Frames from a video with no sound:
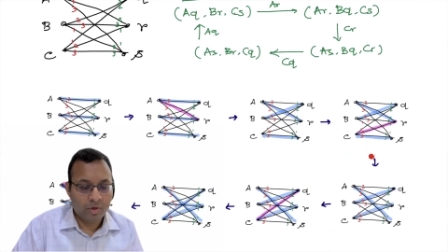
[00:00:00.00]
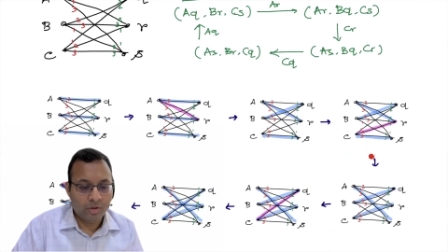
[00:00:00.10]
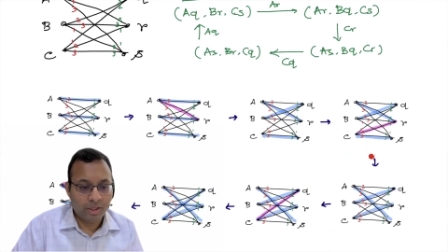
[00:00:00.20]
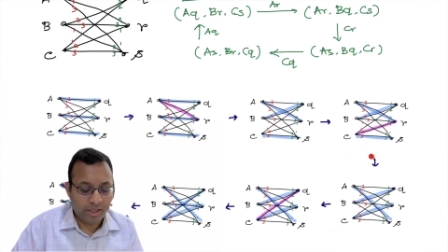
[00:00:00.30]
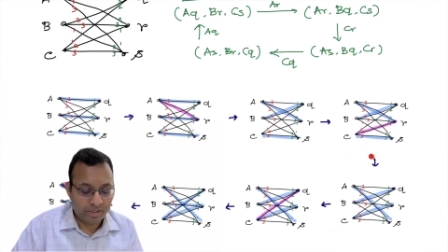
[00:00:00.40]
on
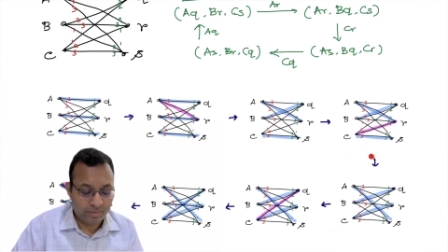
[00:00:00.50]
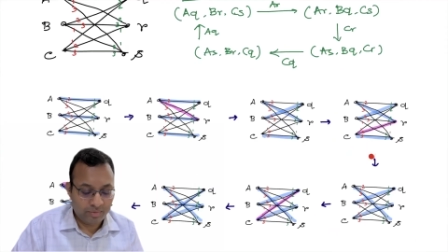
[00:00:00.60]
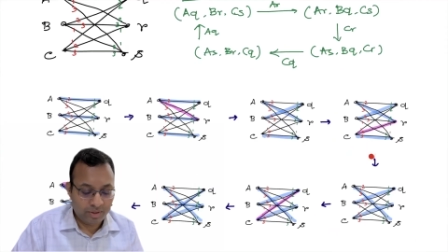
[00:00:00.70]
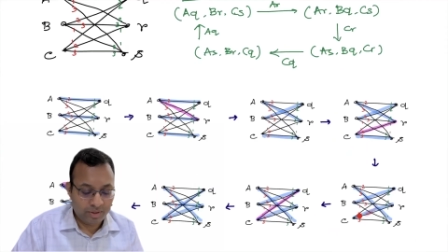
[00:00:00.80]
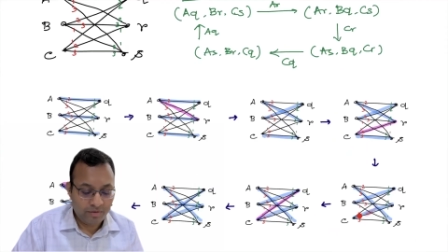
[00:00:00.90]
the
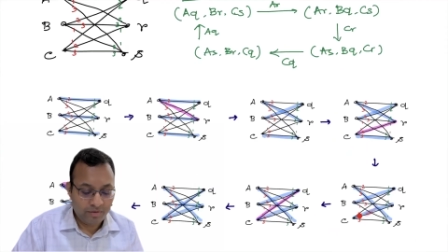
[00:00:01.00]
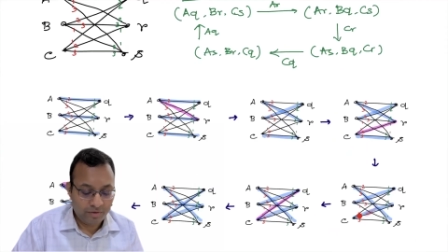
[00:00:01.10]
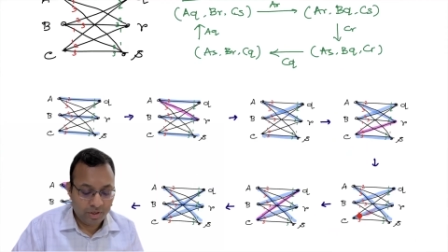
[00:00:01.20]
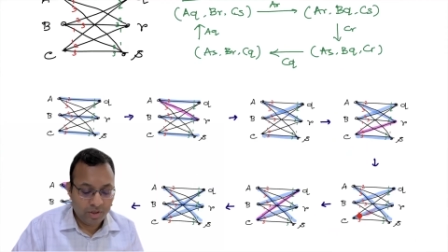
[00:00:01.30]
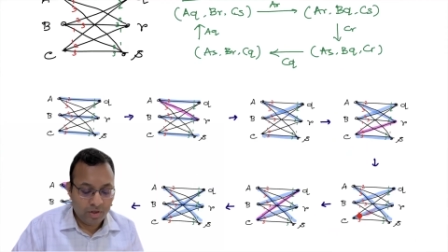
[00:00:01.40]
extreme
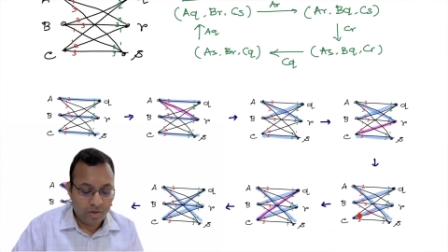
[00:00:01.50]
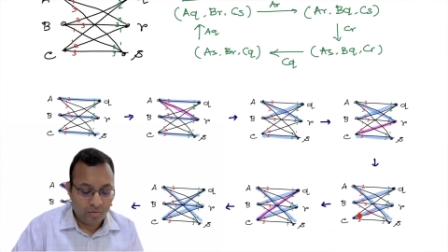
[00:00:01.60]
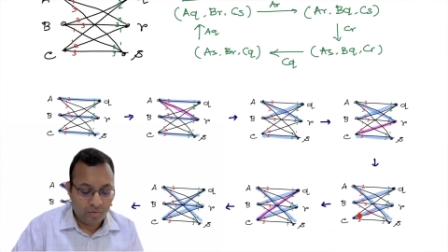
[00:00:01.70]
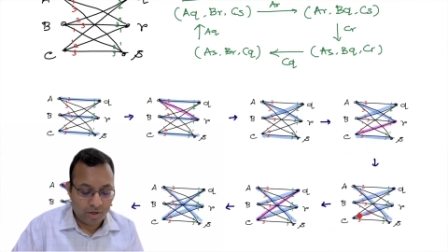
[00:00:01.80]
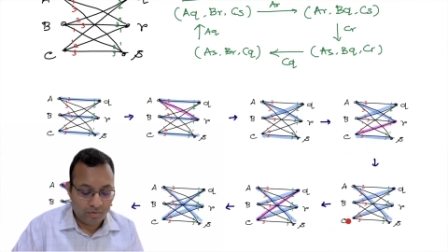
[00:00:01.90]
left,
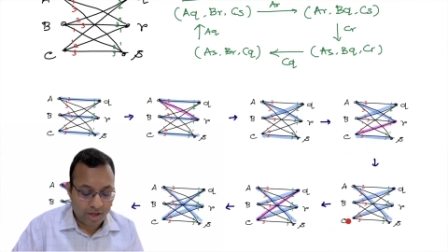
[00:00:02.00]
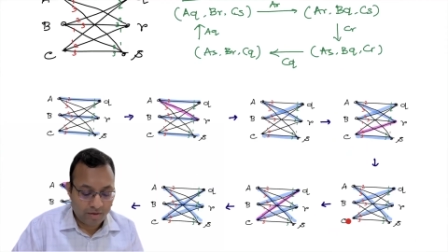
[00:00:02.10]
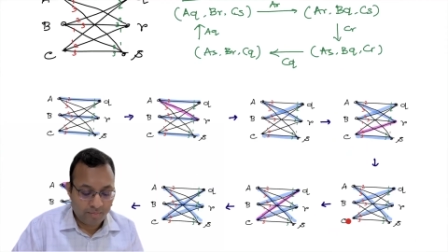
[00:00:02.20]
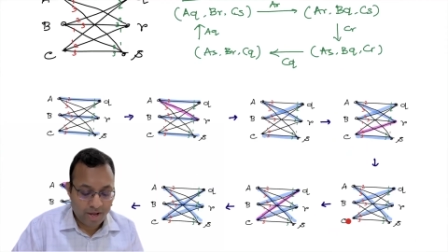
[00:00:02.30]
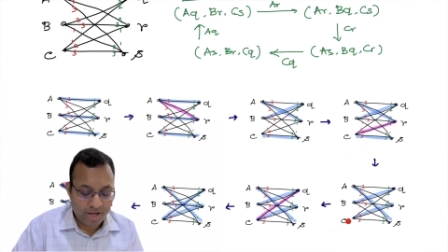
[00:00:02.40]
where we
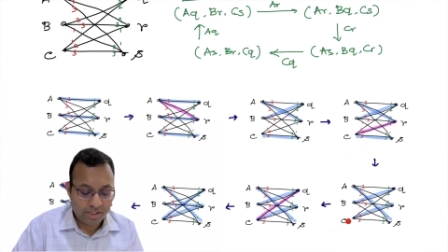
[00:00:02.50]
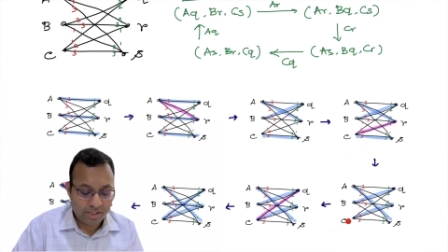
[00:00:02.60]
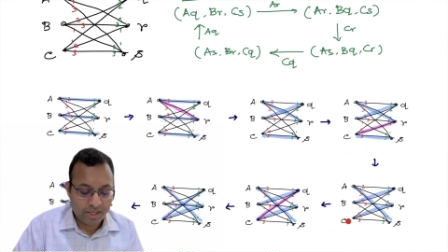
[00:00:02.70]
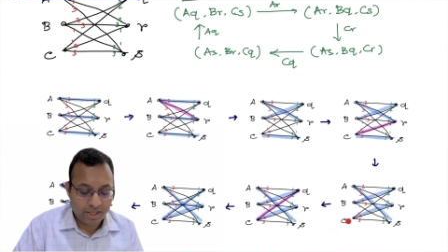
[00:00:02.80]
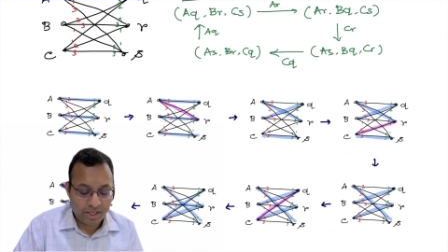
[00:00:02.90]
have match
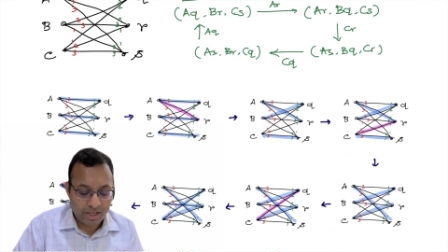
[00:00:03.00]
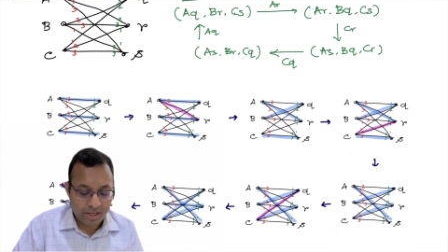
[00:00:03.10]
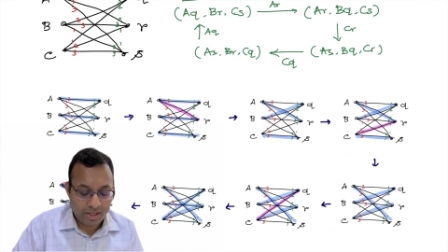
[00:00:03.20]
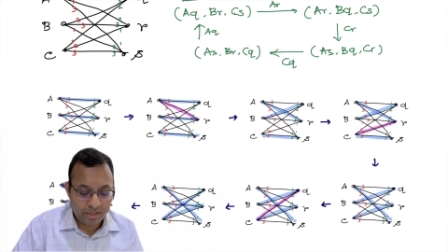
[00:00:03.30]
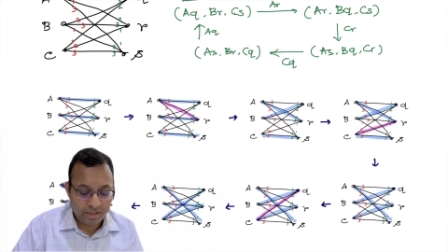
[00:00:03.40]
like
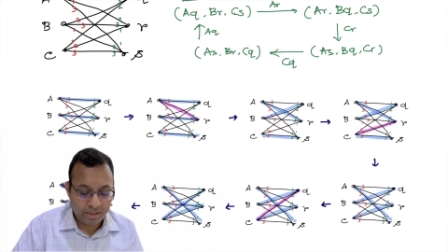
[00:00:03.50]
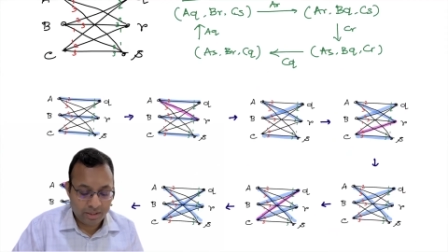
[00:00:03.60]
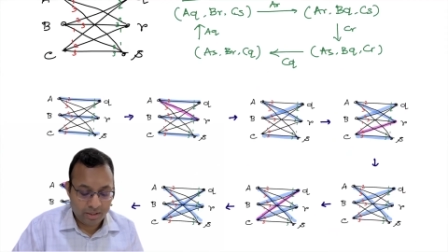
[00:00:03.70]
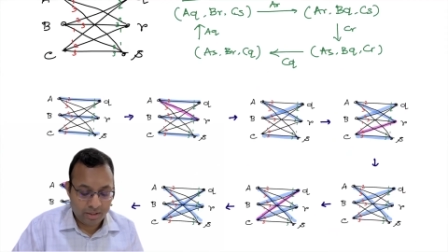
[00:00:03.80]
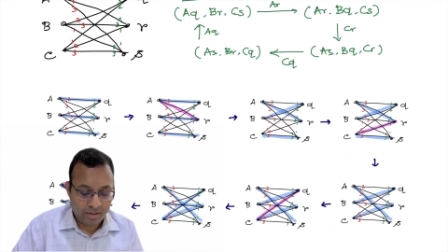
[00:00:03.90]
AS,
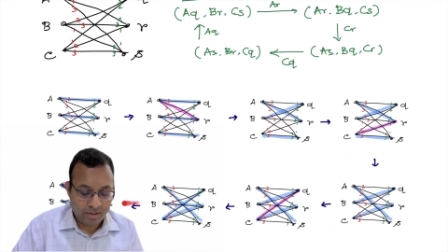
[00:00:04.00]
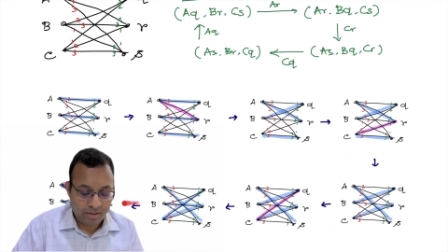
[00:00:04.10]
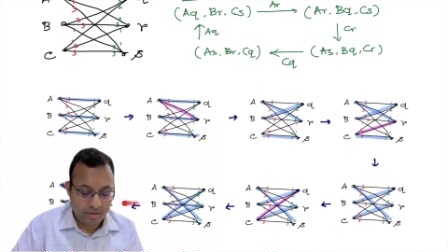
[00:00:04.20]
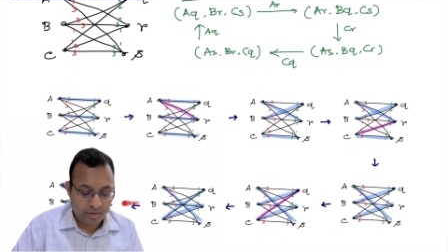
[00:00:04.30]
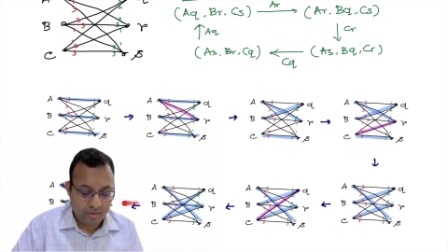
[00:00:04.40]

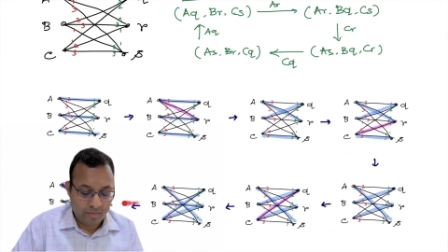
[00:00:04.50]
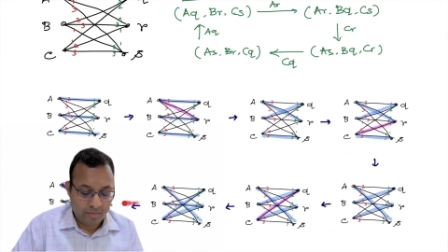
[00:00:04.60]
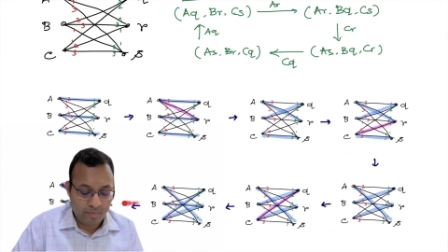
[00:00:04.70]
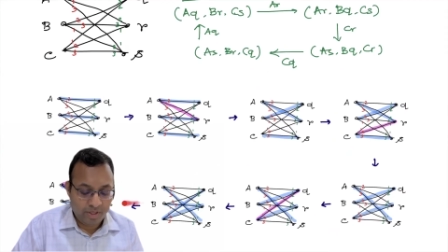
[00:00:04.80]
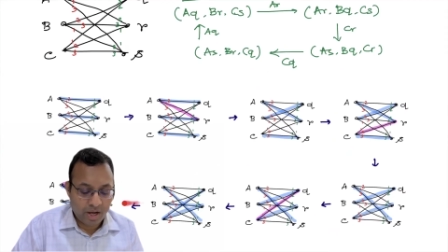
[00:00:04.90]

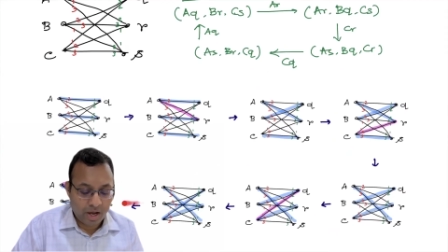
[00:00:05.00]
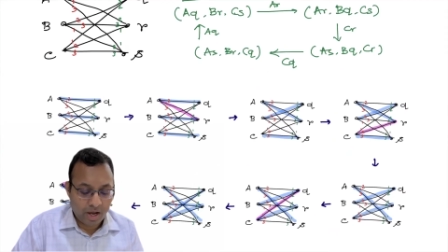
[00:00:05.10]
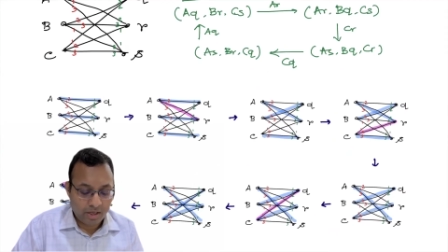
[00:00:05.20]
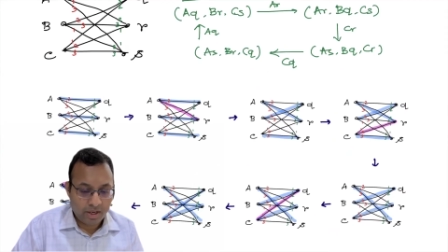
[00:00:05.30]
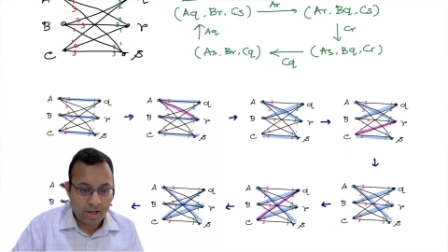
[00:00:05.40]

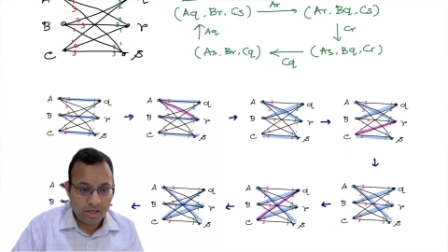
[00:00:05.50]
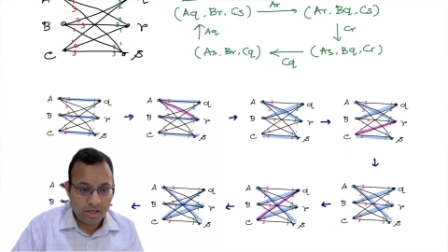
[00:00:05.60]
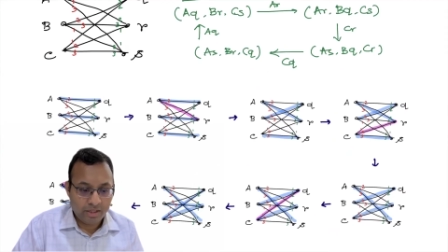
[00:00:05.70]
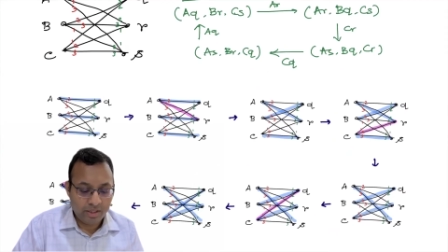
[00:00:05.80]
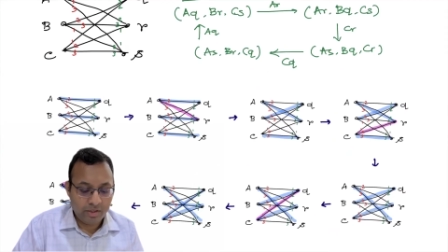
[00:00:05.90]
BR, and
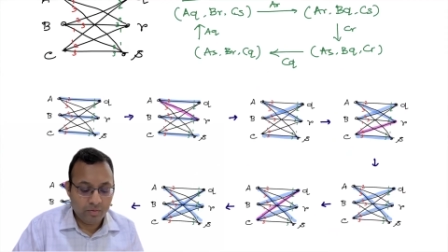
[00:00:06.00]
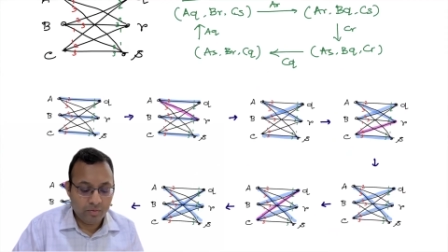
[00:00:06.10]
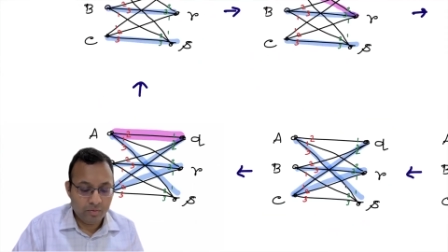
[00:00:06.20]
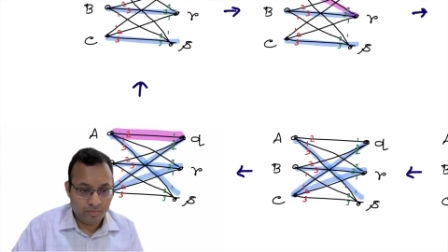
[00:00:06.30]
CQ.